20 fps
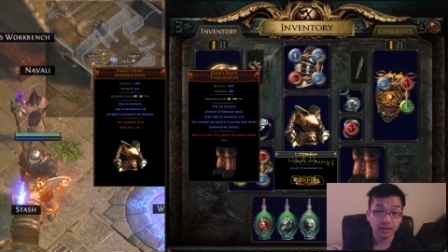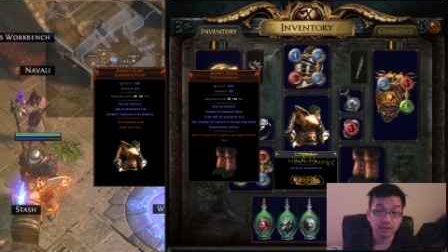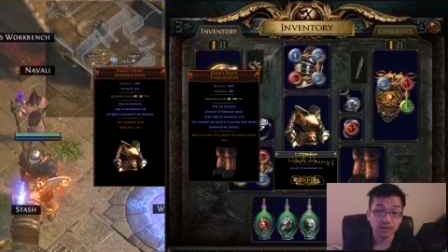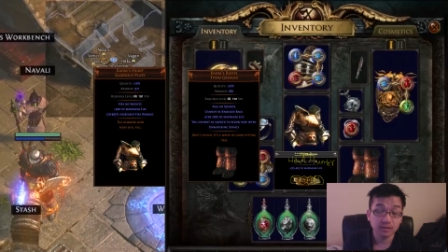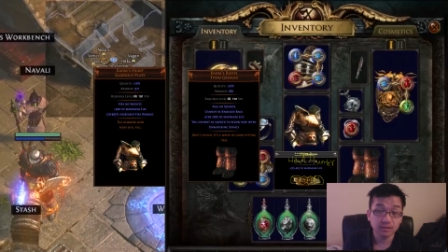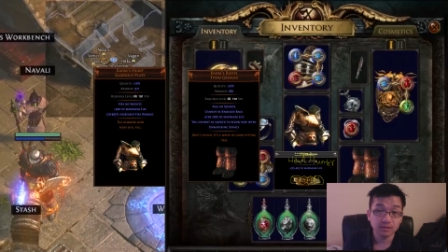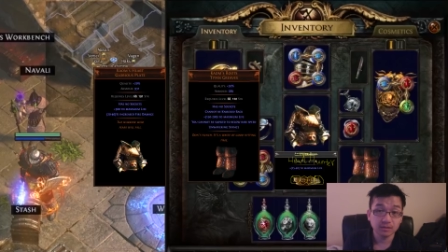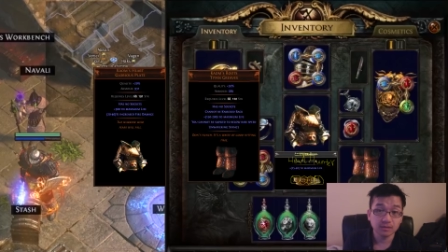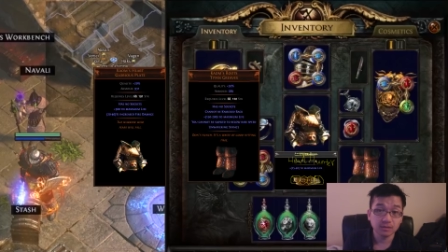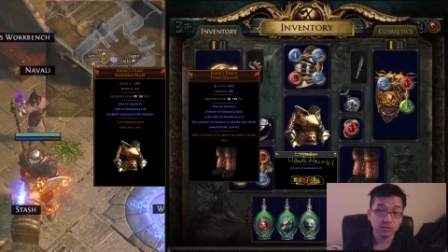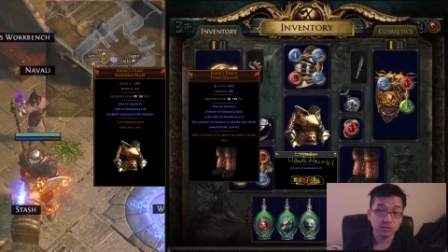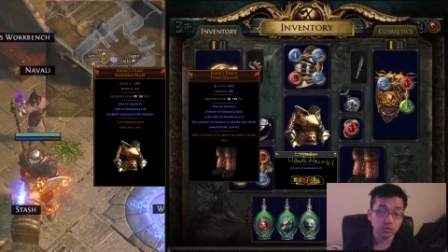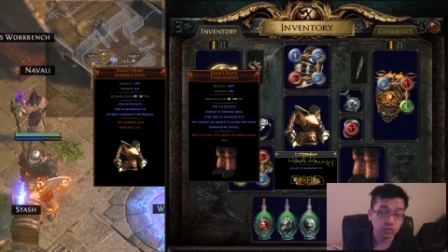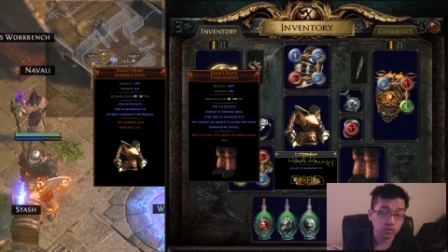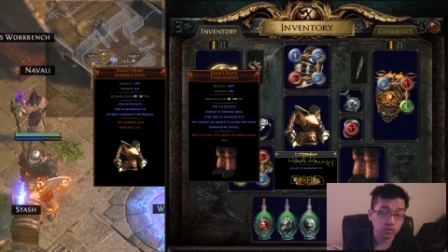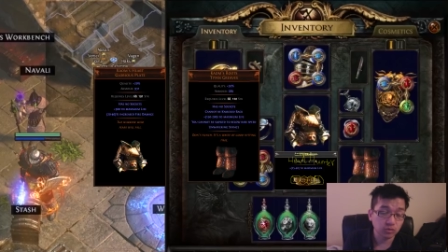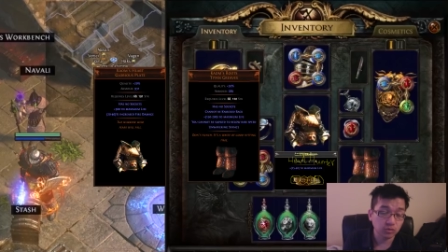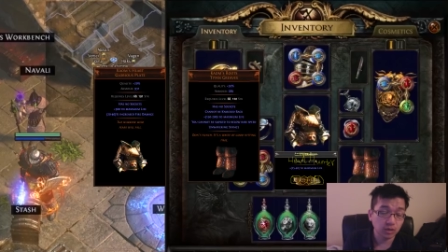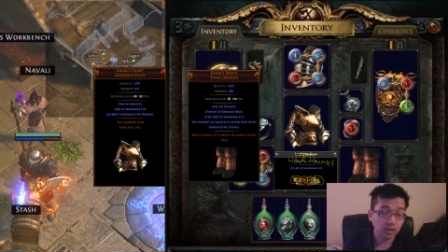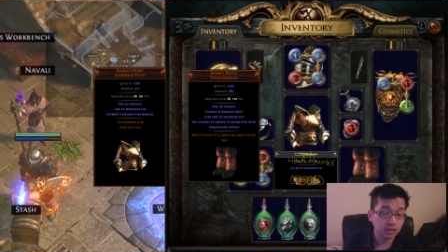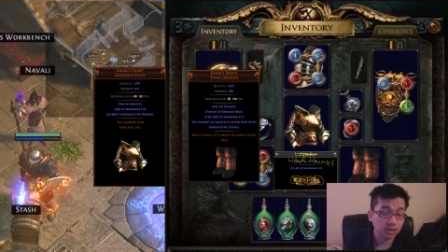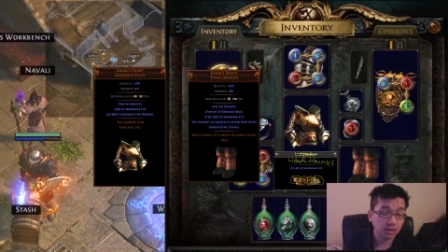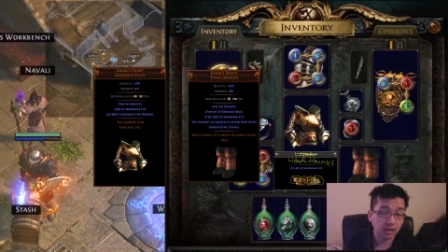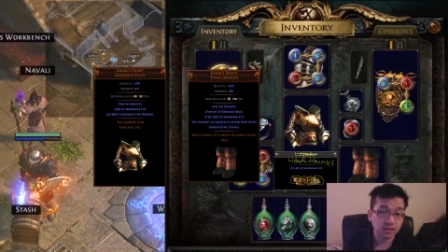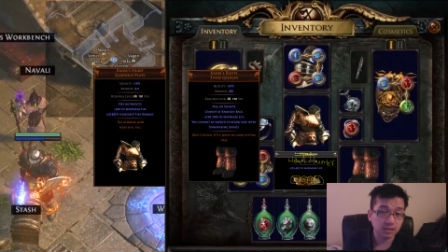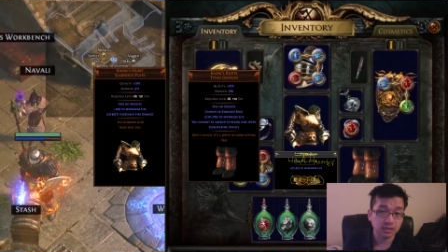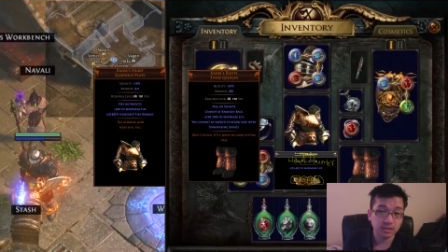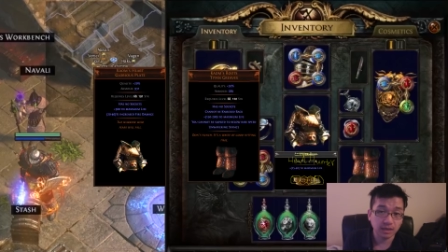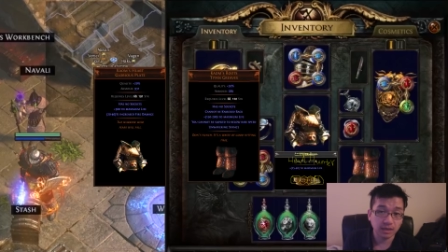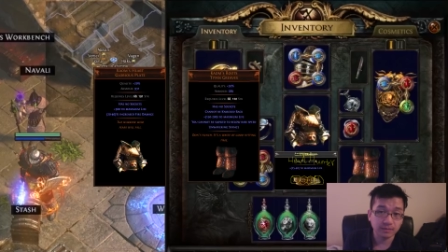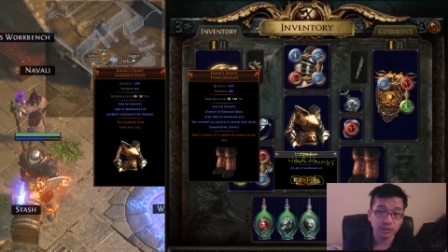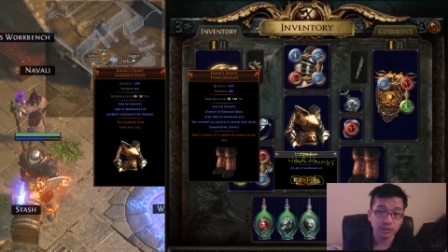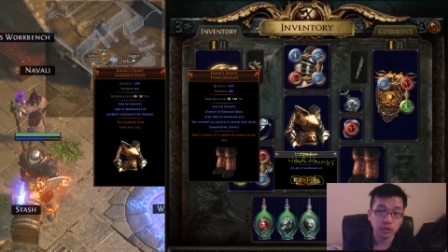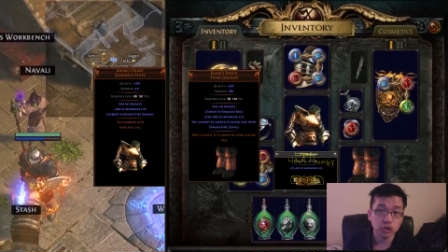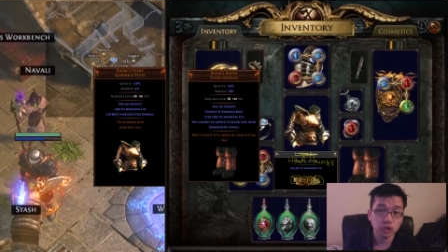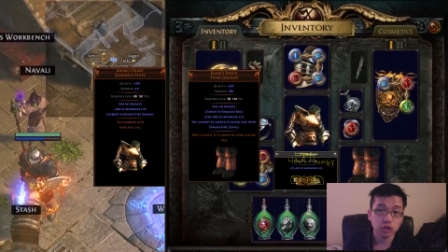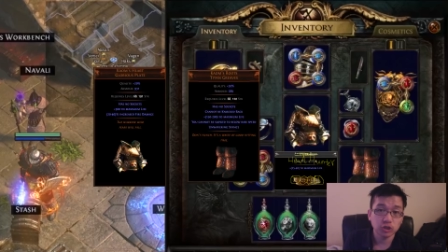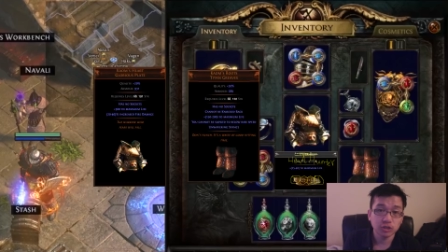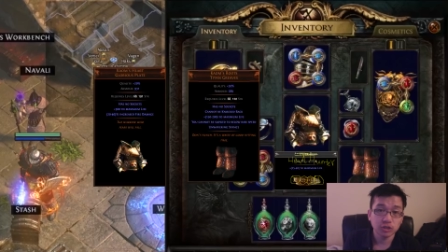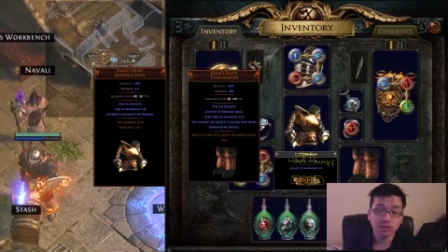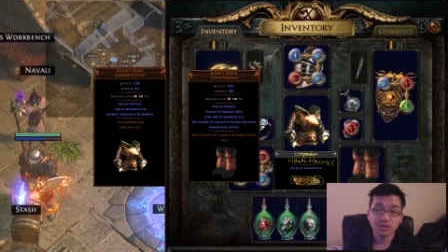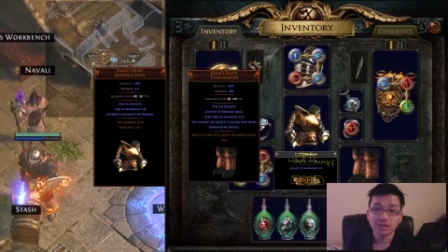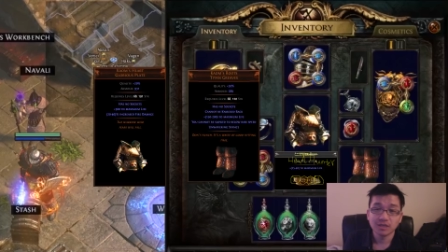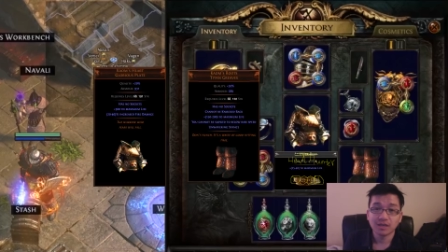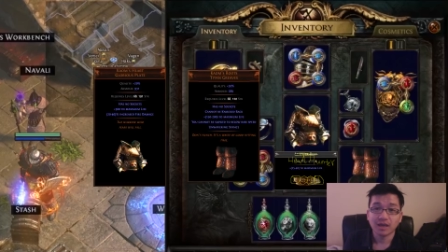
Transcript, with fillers: and to do a lot of damage.